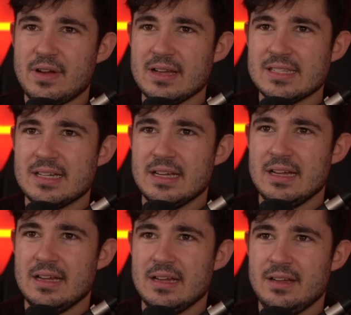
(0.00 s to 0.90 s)

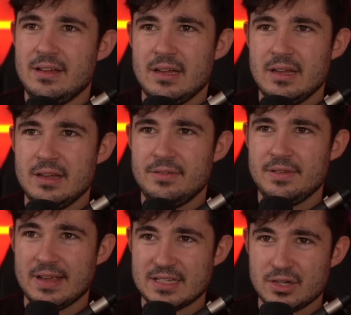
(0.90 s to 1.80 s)
faster.
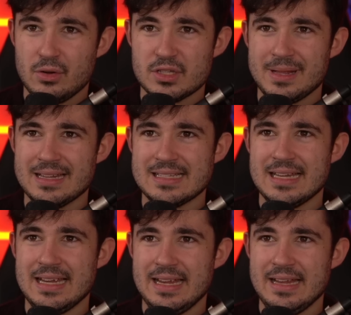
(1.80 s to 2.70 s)
FX to claws
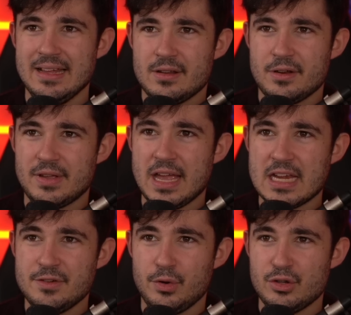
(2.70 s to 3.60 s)
ability,
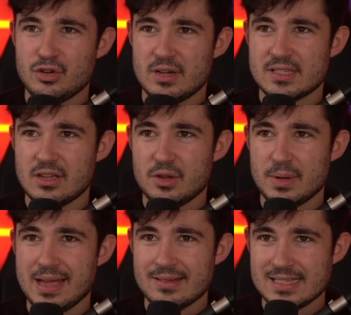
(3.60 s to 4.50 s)
notification when you try to discard your
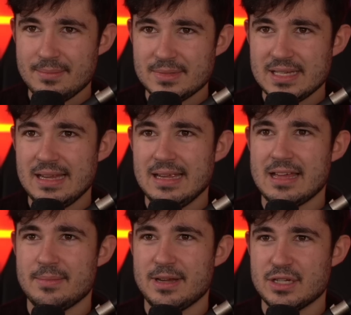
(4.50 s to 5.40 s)
hand's empty,
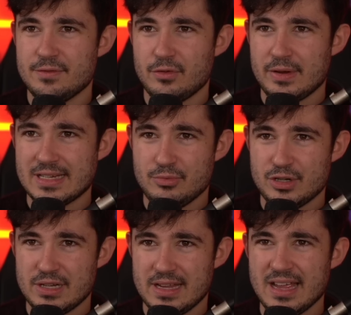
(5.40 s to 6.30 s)
animation for rickety
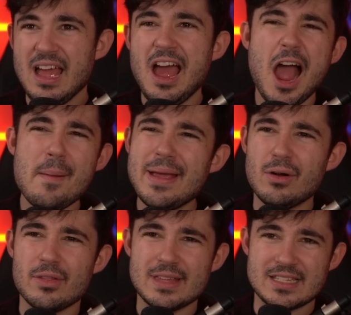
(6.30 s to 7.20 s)
bridge liquor. I mean,
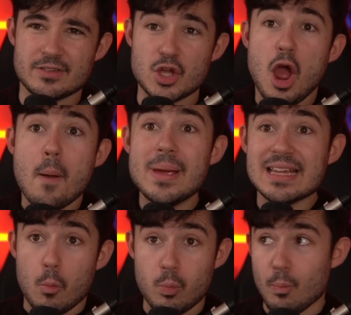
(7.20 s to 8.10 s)
all of this stuff's good.
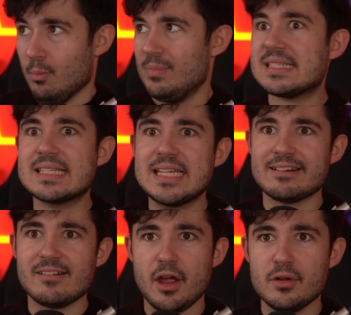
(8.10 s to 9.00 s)

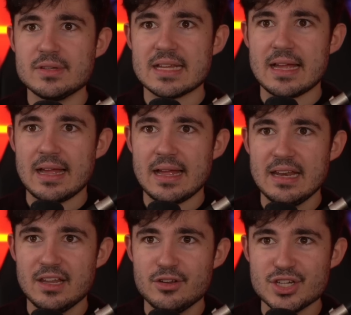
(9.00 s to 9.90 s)
Mysterio's
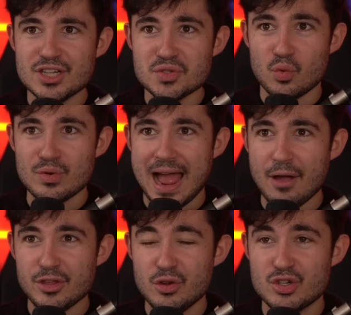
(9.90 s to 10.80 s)
illusions will now
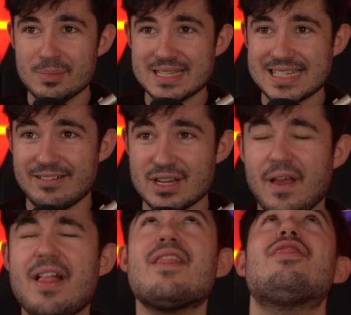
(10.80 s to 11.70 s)
use your Mysterios.
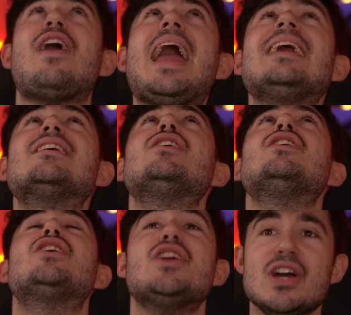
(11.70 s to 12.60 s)
Thank
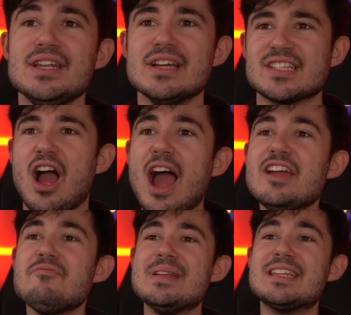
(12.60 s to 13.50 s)
goodness! I
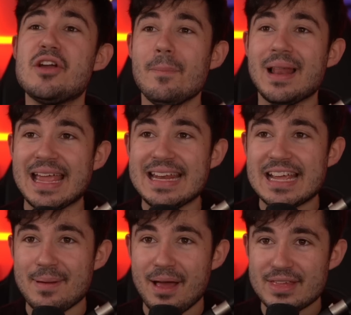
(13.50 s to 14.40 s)
have been complaining
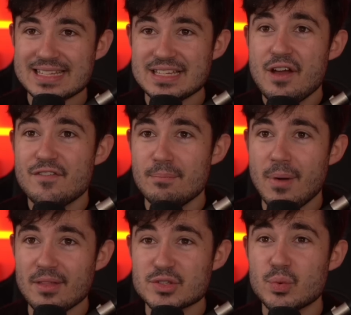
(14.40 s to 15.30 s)
about this for
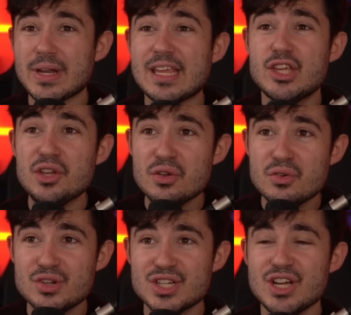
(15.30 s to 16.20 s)
months. What a
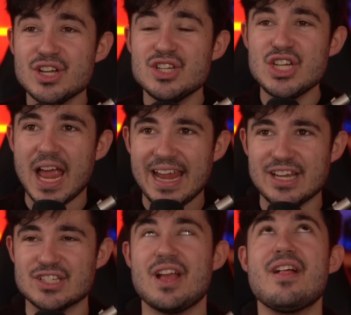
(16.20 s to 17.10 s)
huge
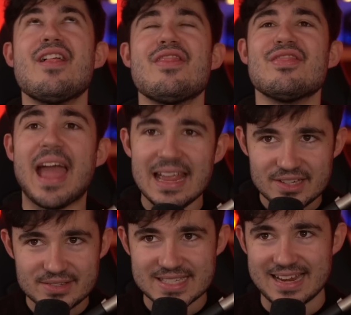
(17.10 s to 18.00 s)
change.
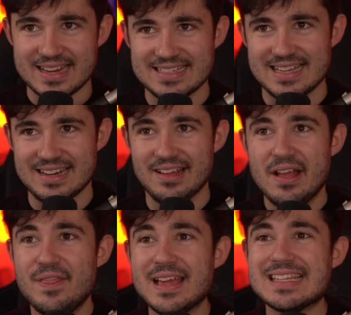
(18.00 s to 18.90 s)
Thank you, Second Dinner.
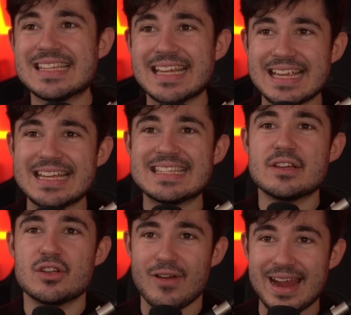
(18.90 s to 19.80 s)
This is
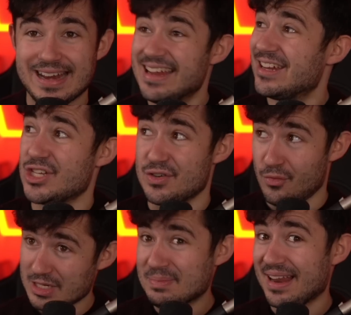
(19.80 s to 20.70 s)
great. Should have
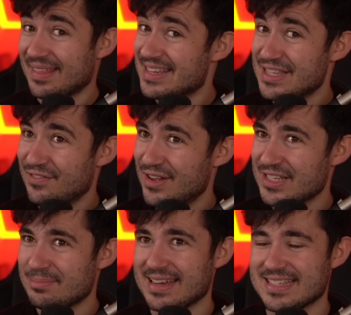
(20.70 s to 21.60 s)
always been like this in the
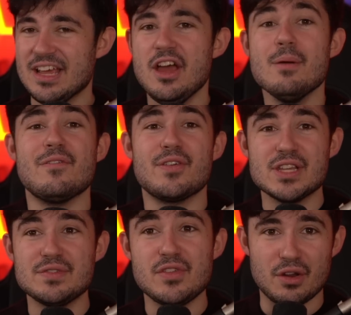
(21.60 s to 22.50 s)
first place. But for
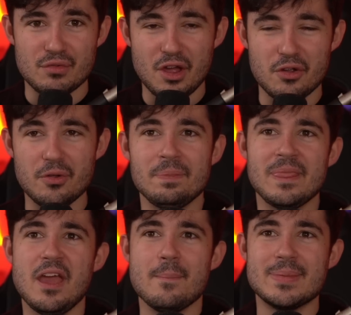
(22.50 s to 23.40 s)
those of you that don't know,
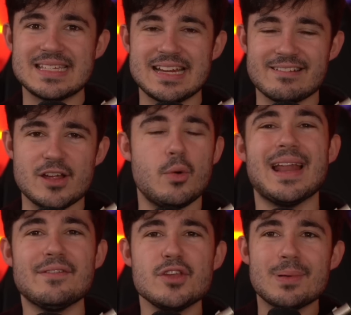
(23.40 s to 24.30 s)
Mysterio,
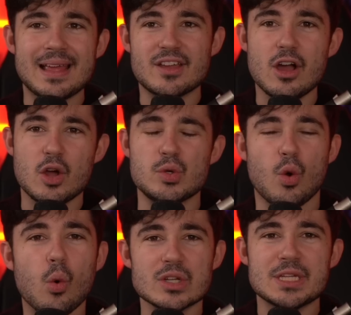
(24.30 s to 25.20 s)
whenever you played the card, would
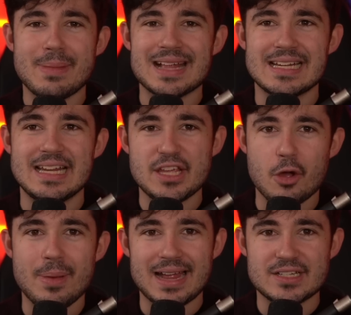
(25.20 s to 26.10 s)
automatically go
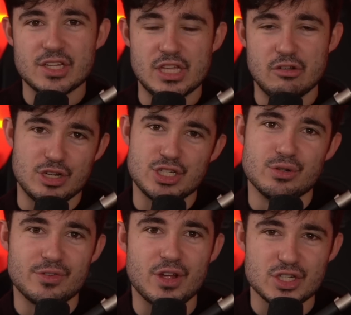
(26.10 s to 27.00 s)
back to the
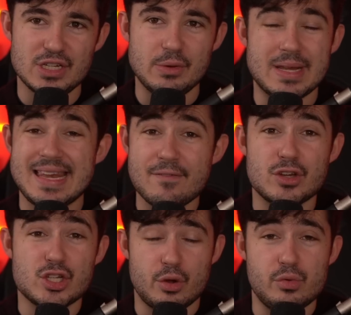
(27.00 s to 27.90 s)
original version. It would never
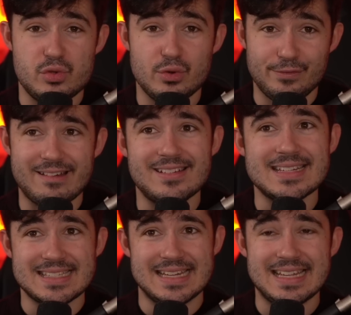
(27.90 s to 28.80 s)
show you your
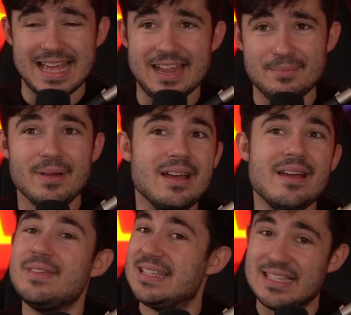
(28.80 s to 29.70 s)
variants in game.
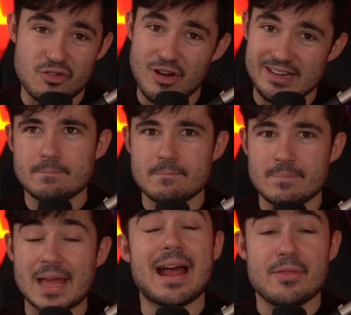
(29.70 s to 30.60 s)
This is great.
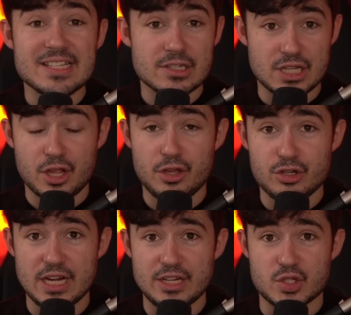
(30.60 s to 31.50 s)
Now, this looks like a
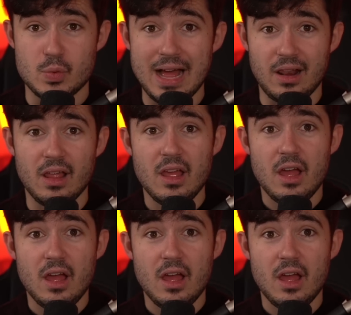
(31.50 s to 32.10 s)
huge change as well.